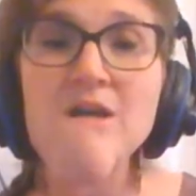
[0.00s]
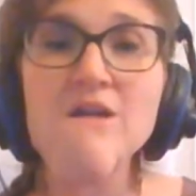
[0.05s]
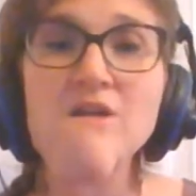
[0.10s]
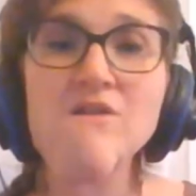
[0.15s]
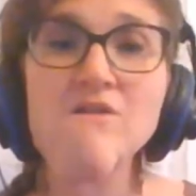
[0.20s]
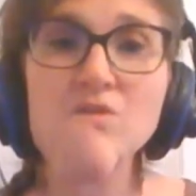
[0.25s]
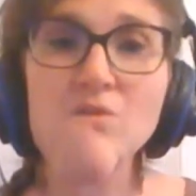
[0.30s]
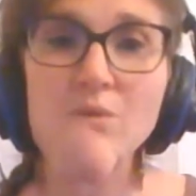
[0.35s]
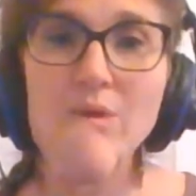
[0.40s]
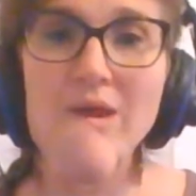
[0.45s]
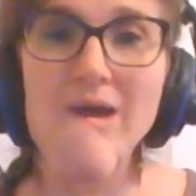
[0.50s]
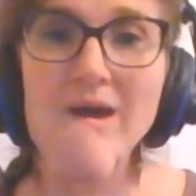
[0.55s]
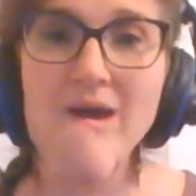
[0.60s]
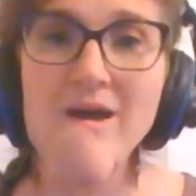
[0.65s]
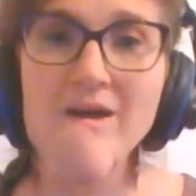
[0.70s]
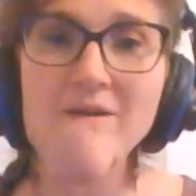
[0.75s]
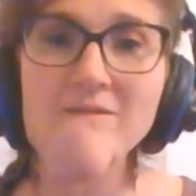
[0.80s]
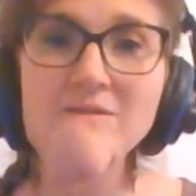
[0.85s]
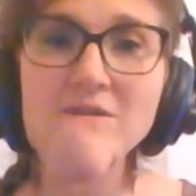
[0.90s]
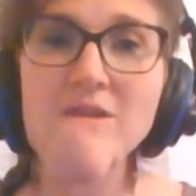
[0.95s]
So we
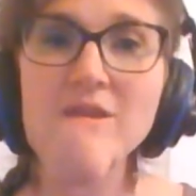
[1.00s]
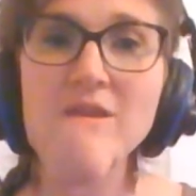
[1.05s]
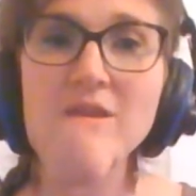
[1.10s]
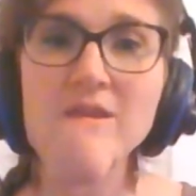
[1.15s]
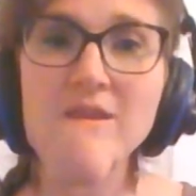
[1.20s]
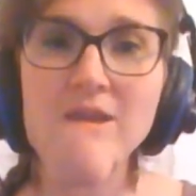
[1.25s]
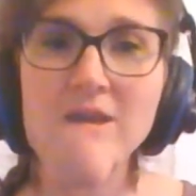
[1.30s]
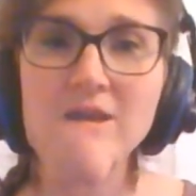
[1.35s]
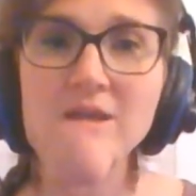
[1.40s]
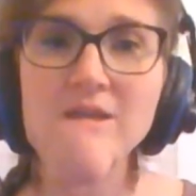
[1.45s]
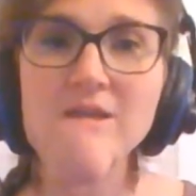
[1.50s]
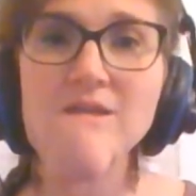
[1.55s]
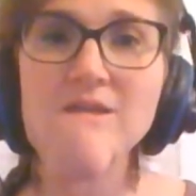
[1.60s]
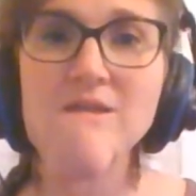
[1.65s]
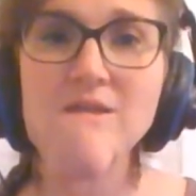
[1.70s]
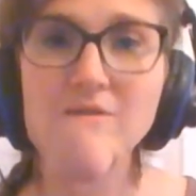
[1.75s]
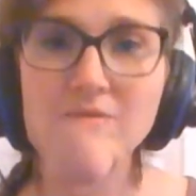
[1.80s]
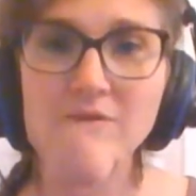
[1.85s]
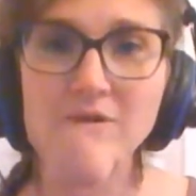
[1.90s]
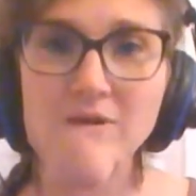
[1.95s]
have to think
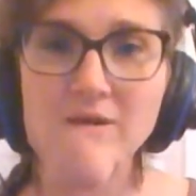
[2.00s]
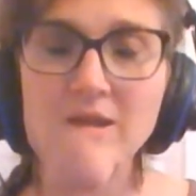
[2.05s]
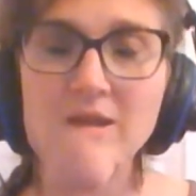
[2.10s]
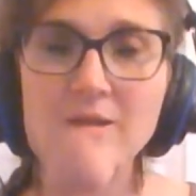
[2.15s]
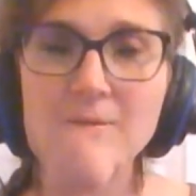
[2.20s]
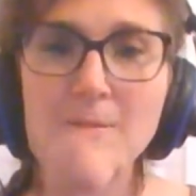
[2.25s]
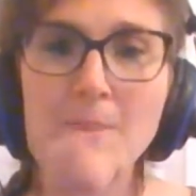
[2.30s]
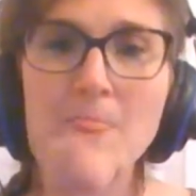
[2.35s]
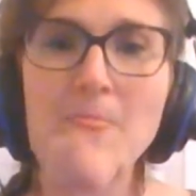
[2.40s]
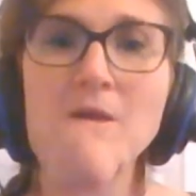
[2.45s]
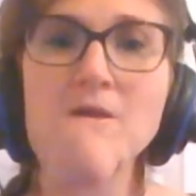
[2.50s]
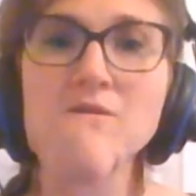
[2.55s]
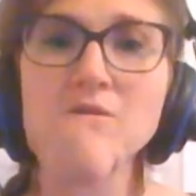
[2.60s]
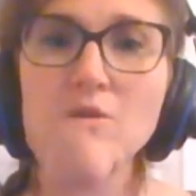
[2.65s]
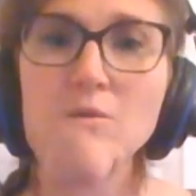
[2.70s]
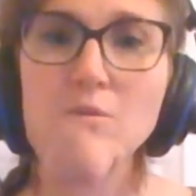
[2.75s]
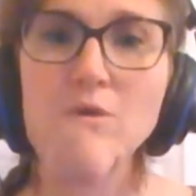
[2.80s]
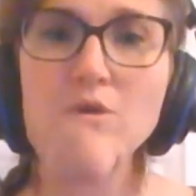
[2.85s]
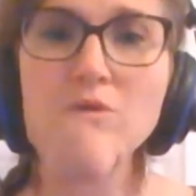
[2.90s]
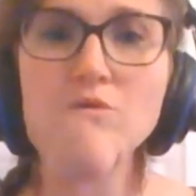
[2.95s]
differently. So I
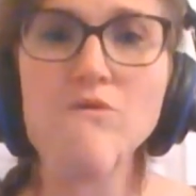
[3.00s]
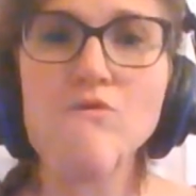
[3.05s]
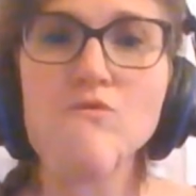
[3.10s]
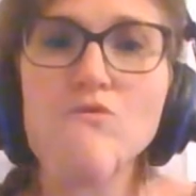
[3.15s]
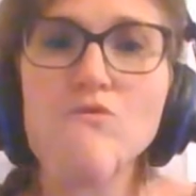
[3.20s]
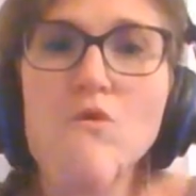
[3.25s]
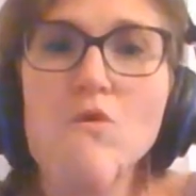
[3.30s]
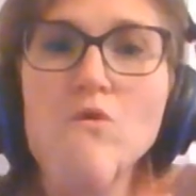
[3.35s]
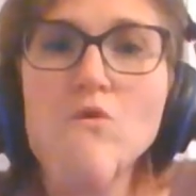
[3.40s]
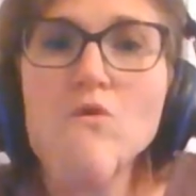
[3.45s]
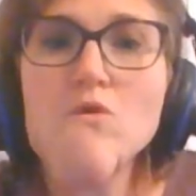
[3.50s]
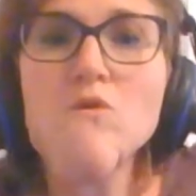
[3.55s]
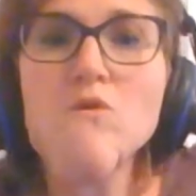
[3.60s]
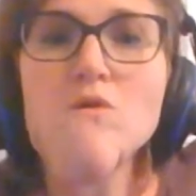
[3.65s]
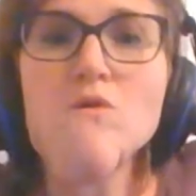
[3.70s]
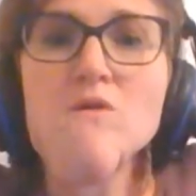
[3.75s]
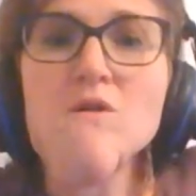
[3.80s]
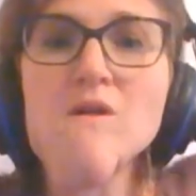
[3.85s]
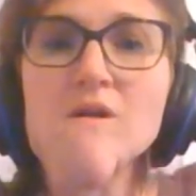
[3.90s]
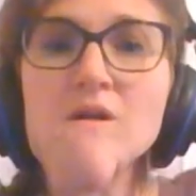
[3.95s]
want you to
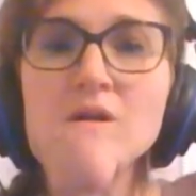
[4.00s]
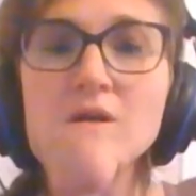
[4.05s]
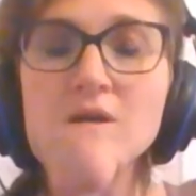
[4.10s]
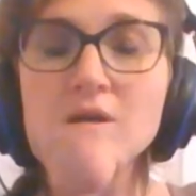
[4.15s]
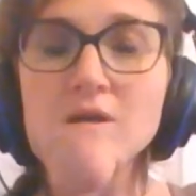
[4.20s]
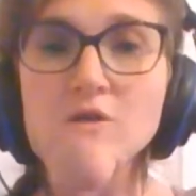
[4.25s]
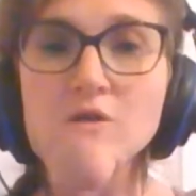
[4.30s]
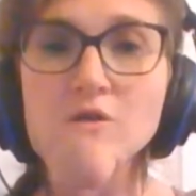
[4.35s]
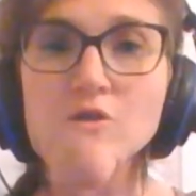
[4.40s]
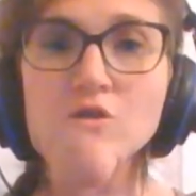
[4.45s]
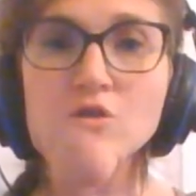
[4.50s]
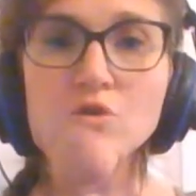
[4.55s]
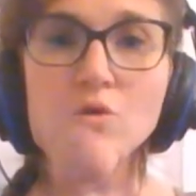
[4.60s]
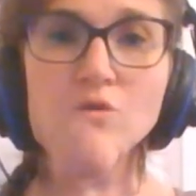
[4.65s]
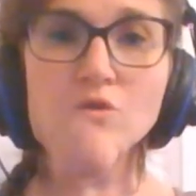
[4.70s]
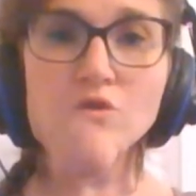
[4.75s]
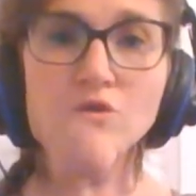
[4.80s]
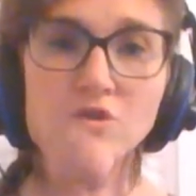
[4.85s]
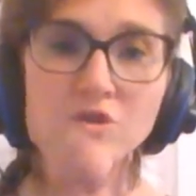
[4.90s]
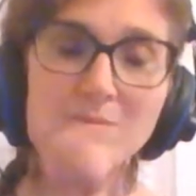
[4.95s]
roll your
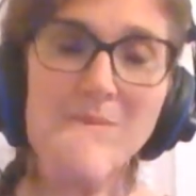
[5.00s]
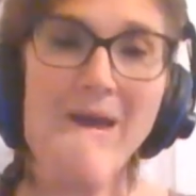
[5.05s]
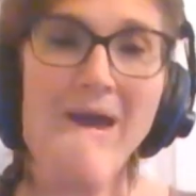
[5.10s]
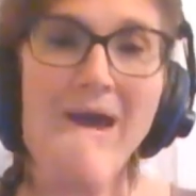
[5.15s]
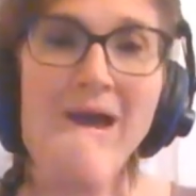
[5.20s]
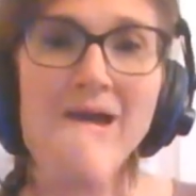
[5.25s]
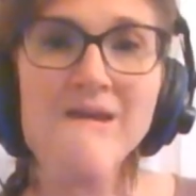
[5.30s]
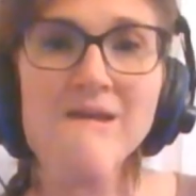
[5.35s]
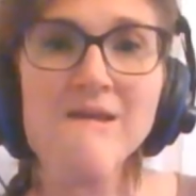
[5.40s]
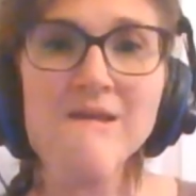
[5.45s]
shoulders back.